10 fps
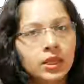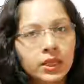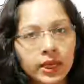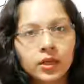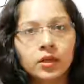
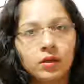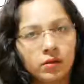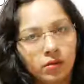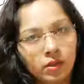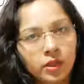then
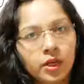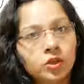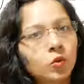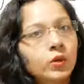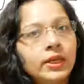there
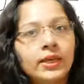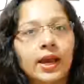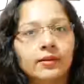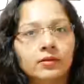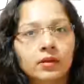is only
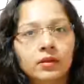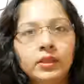gas.